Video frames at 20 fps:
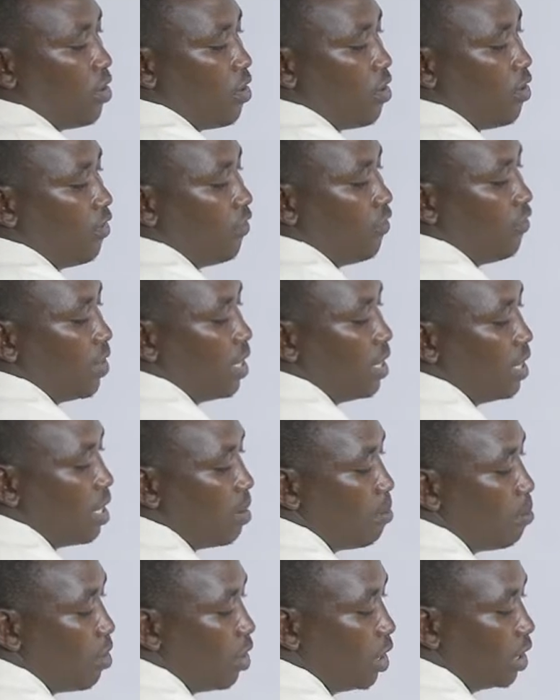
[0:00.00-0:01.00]
of
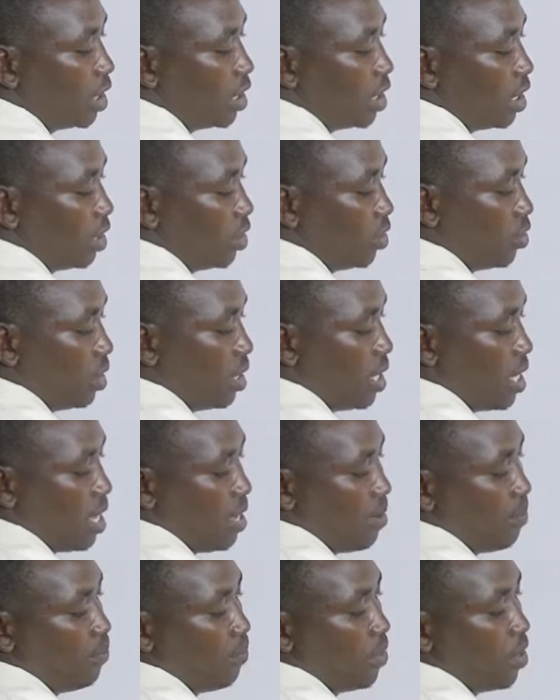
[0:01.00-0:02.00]
the boat to
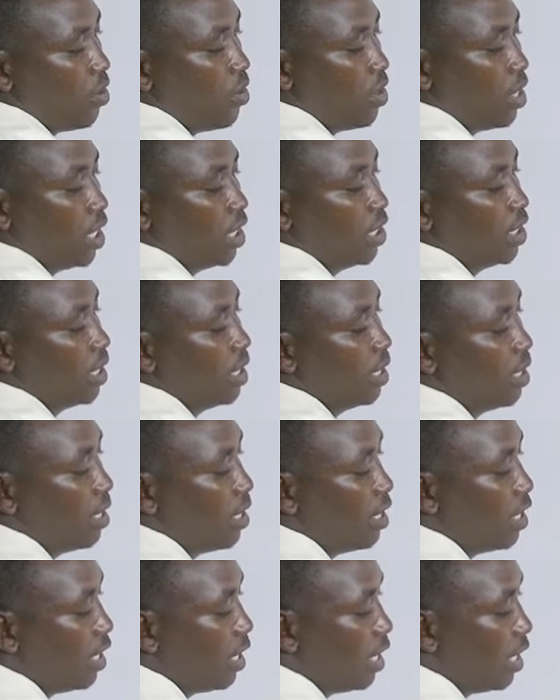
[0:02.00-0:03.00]
the origin
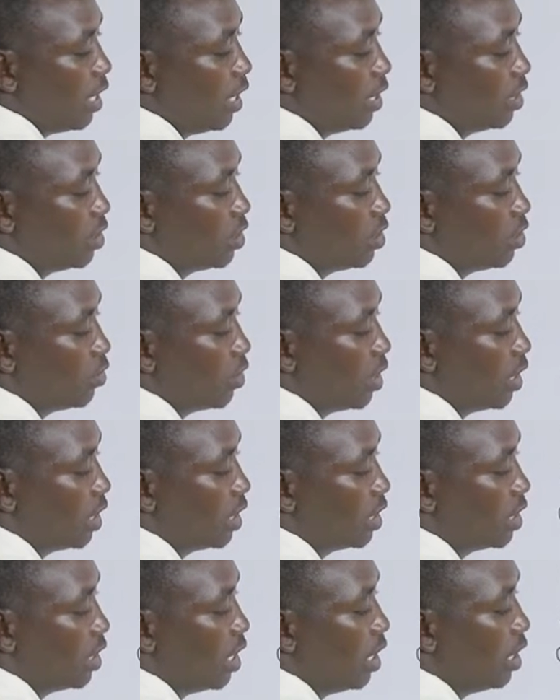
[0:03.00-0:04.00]
is
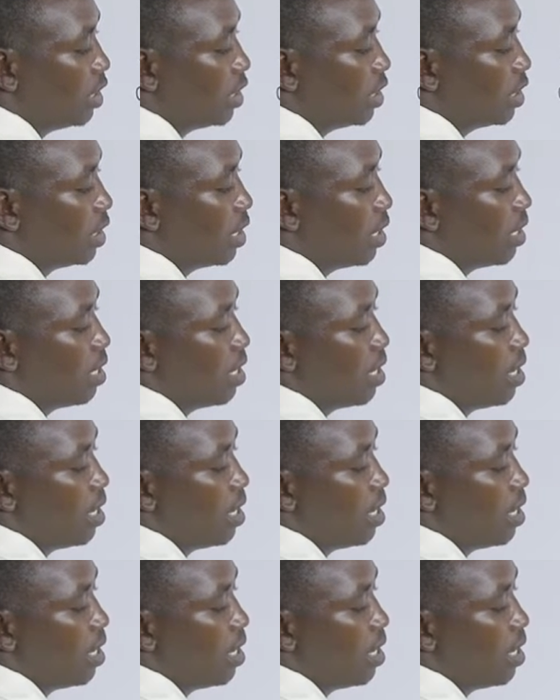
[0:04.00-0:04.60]
26